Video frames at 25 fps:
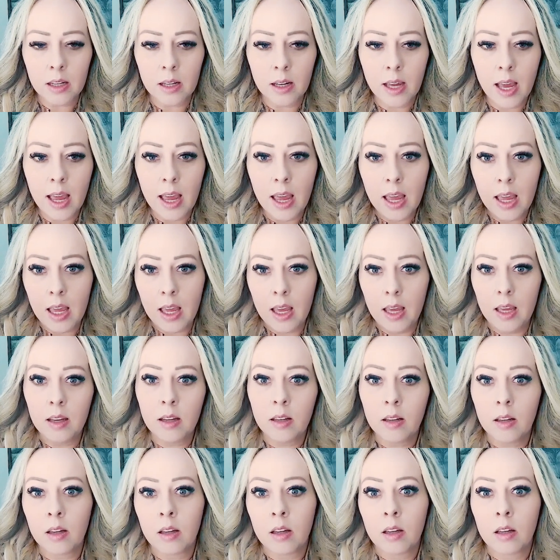
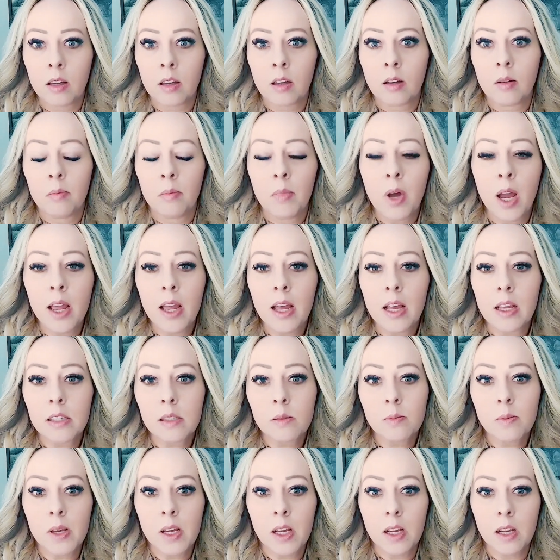hey, my
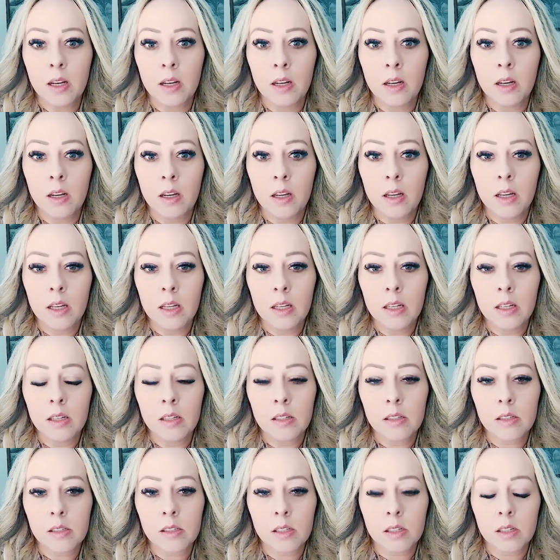husband
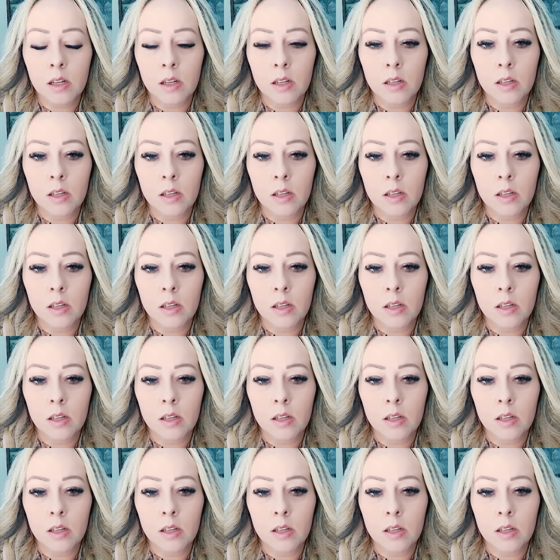is